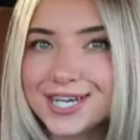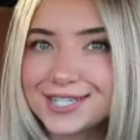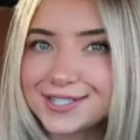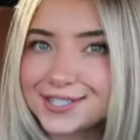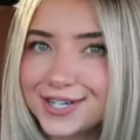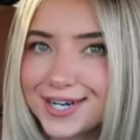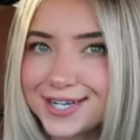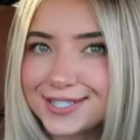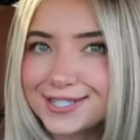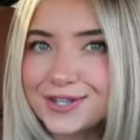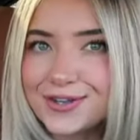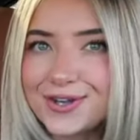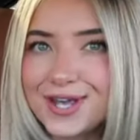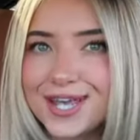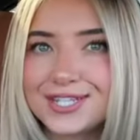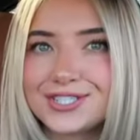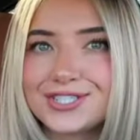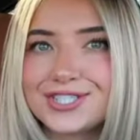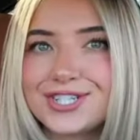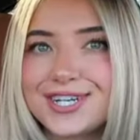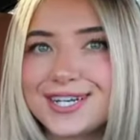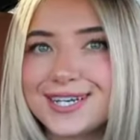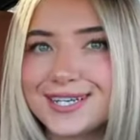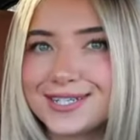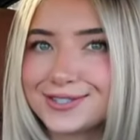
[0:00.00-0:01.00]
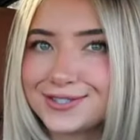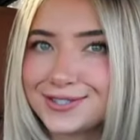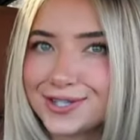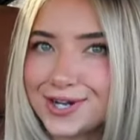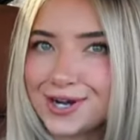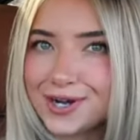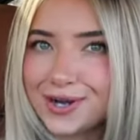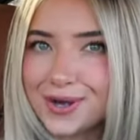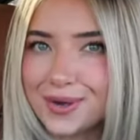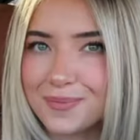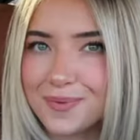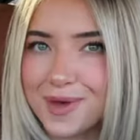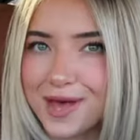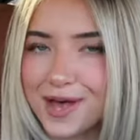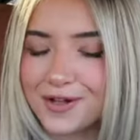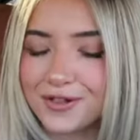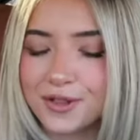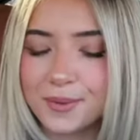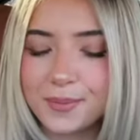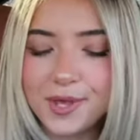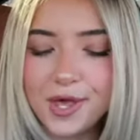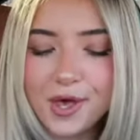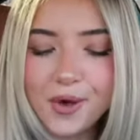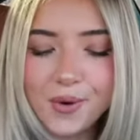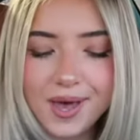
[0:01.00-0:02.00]
Alright you guys, our next location is Taco
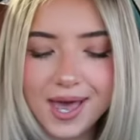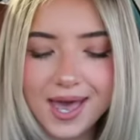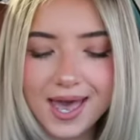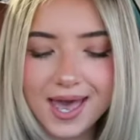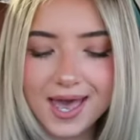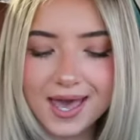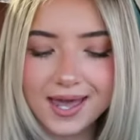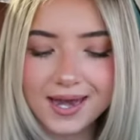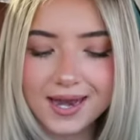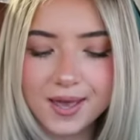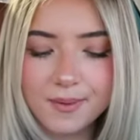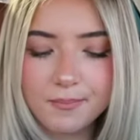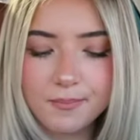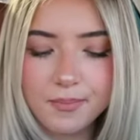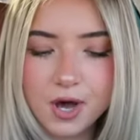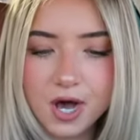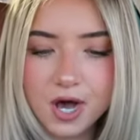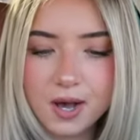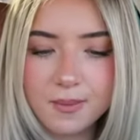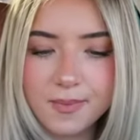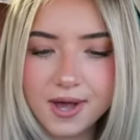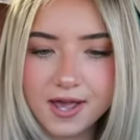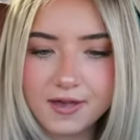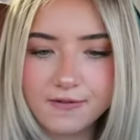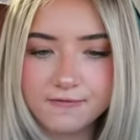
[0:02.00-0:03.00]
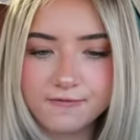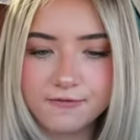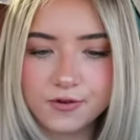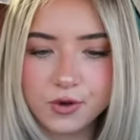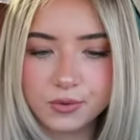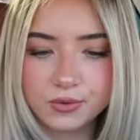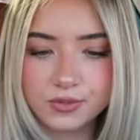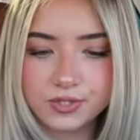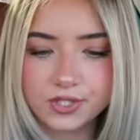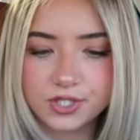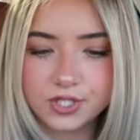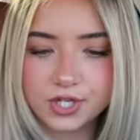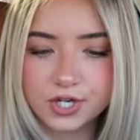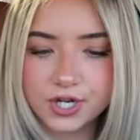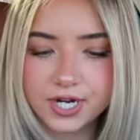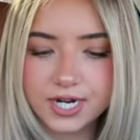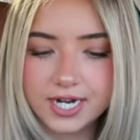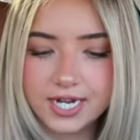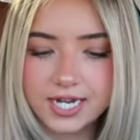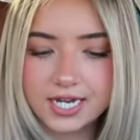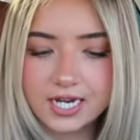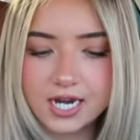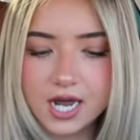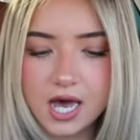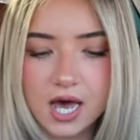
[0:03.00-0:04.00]
Bell. Let me go ahead and pop my phone
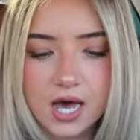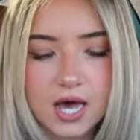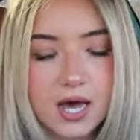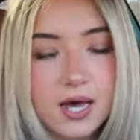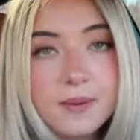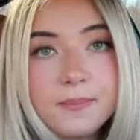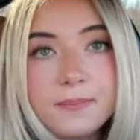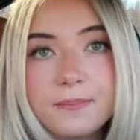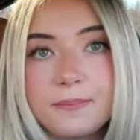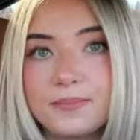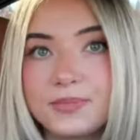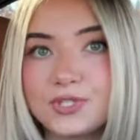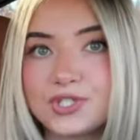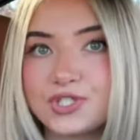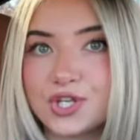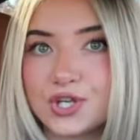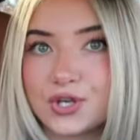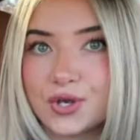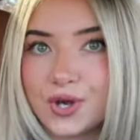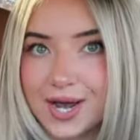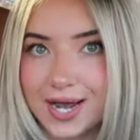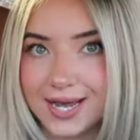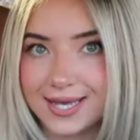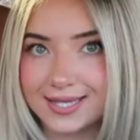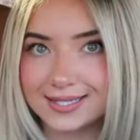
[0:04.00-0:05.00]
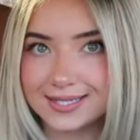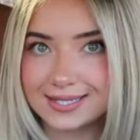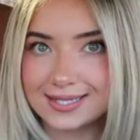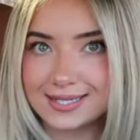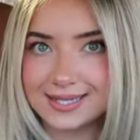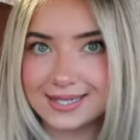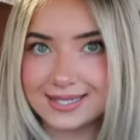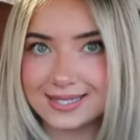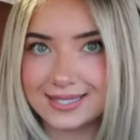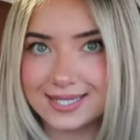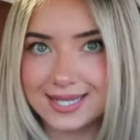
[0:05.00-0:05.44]
screen up so you guys